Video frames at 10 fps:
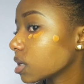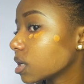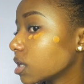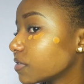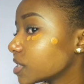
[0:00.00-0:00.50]

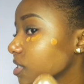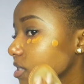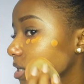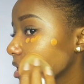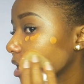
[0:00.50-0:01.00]
it
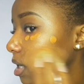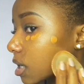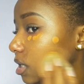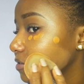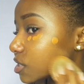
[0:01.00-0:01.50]

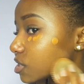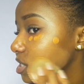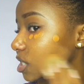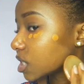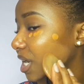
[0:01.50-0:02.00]
kind of leaves
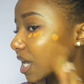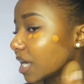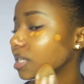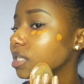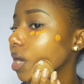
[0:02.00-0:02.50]
these streak
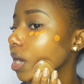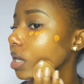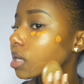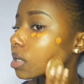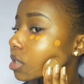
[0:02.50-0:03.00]
lines
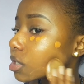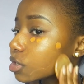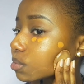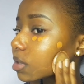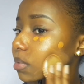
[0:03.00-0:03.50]
there.
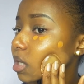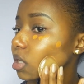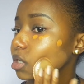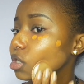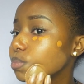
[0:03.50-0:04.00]
So maybe
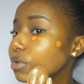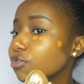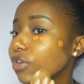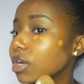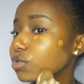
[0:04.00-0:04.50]
I just
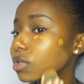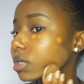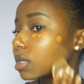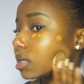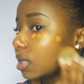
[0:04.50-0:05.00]
prefer to
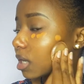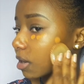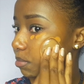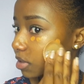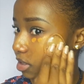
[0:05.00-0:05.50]

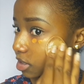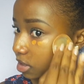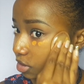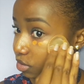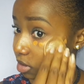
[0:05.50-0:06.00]
dab this
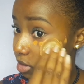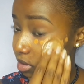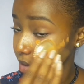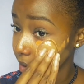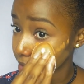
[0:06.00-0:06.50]
into the
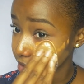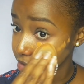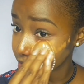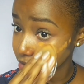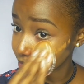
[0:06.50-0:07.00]
skin
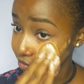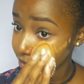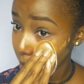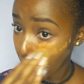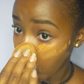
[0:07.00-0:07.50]
instead of
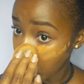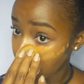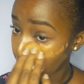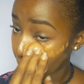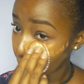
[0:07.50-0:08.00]

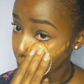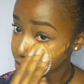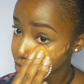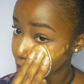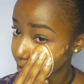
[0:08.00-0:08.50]

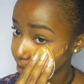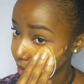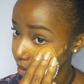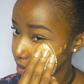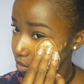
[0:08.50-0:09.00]

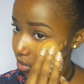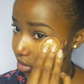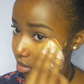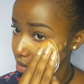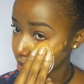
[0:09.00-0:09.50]
swiping it
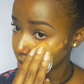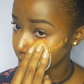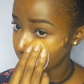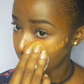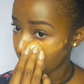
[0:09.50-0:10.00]
on the
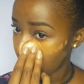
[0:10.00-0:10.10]
skin.